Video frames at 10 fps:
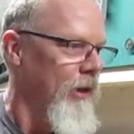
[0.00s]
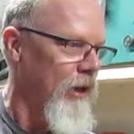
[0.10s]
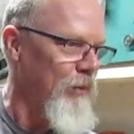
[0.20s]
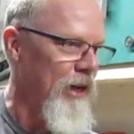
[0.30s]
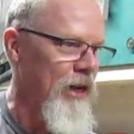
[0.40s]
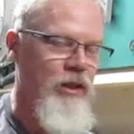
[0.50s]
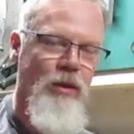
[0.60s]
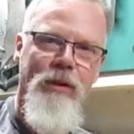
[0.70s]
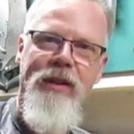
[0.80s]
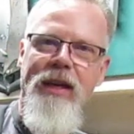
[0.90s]
coming at
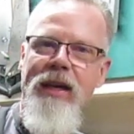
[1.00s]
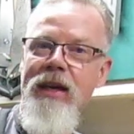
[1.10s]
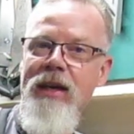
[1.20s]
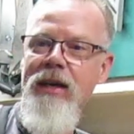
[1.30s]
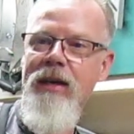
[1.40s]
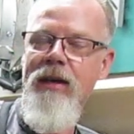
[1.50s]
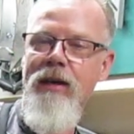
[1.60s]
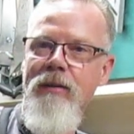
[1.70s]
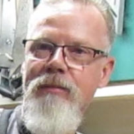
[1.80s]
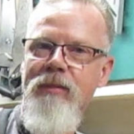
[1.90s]
you with a
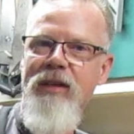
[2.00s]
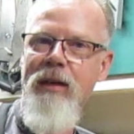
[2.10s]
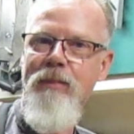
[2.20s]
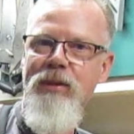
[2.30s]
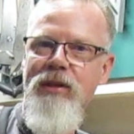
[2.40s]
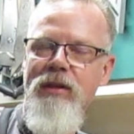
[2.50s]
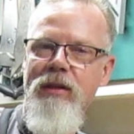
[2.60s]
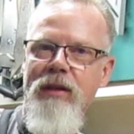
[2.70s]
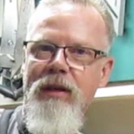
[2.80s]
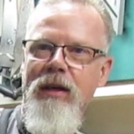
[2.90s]
um, tips
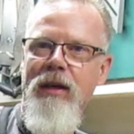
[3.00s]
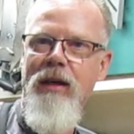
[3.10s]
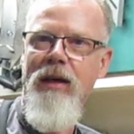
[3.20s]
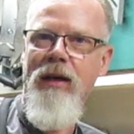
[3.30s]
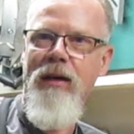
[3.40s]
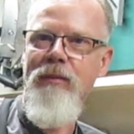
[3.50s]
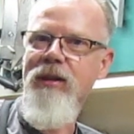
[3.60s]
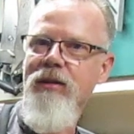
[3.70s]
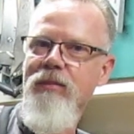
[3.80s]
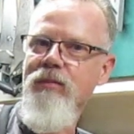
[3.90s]
um,
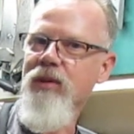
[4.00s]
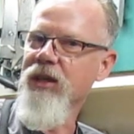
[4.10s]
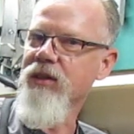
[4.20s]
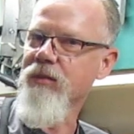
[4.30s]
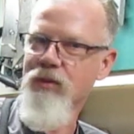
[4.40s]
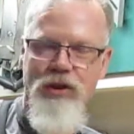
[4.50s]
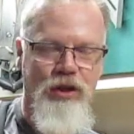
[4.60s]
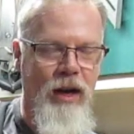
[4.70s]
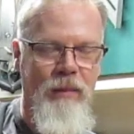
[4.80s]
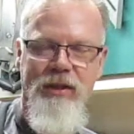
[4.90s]
and, some, and some
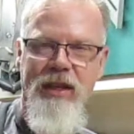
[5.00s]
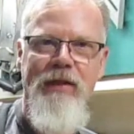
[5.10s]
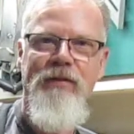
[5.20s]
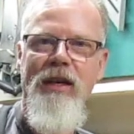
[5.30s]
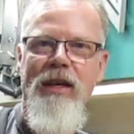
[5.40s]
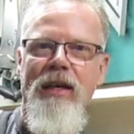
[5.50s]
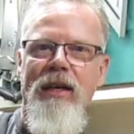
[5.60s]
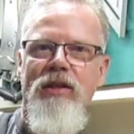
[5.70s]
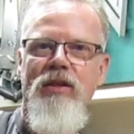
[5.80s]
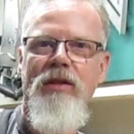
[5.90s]
shop safety I
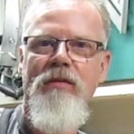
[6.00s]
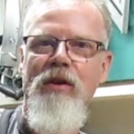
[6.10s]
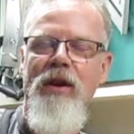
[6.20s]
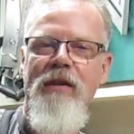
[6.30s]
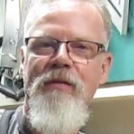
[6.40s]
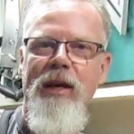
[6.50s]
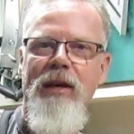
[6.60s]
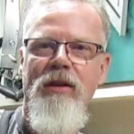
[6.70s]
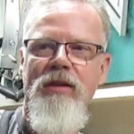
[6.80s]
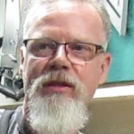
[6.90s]
guess for knife
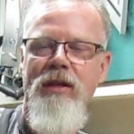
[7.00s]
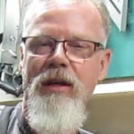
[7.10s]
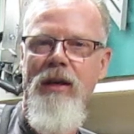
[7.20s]
makers.